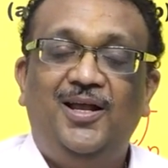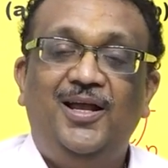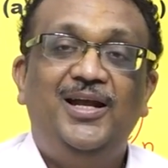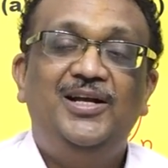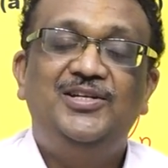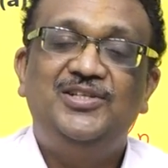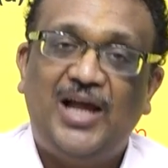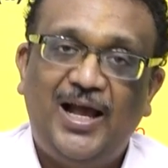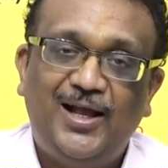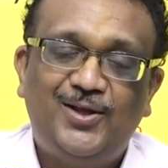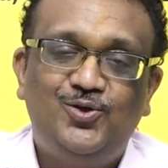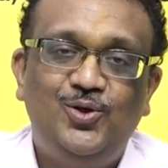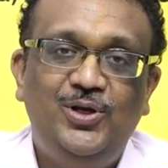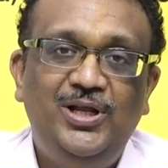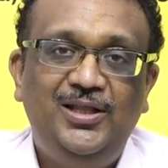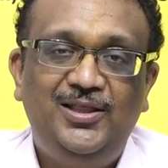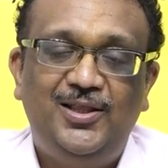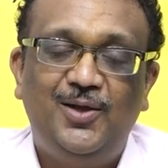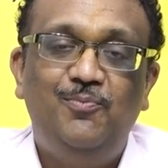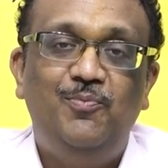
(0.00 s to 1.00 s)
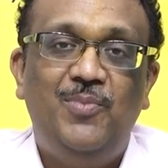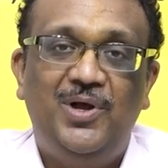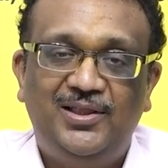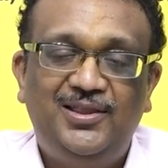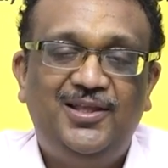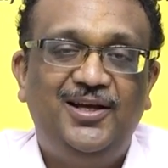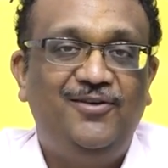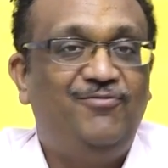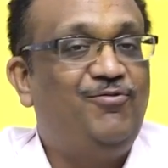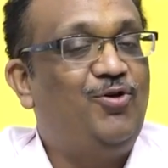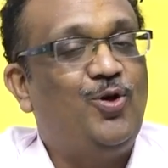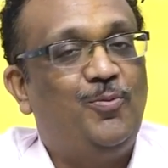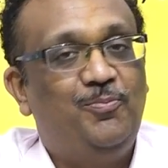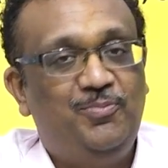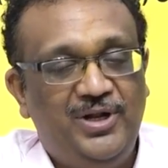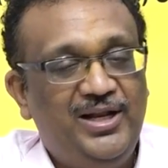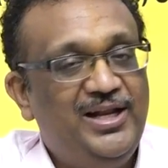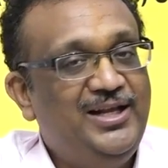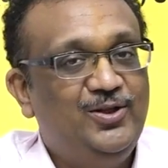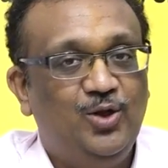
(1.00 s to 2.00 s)
It's actually the method for
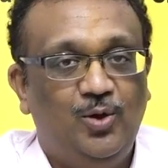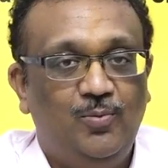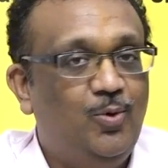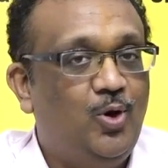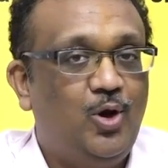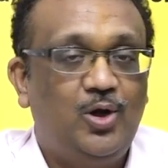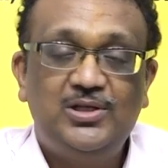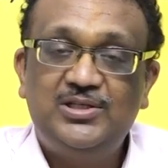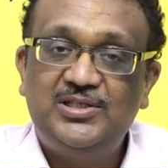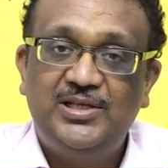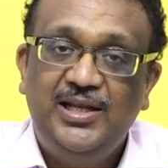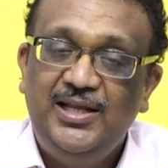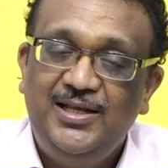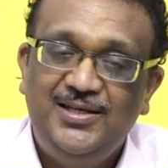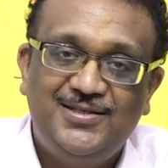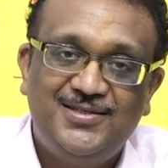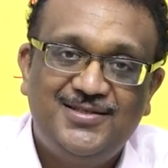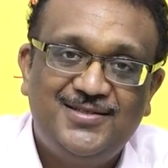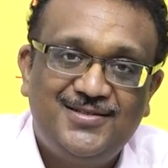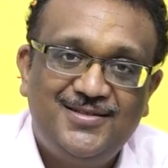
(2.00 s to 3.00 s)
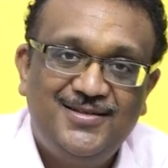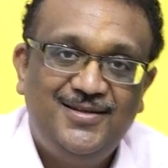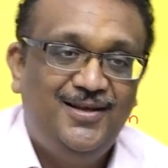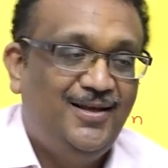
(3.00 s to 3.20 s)
obtaining the homologous series.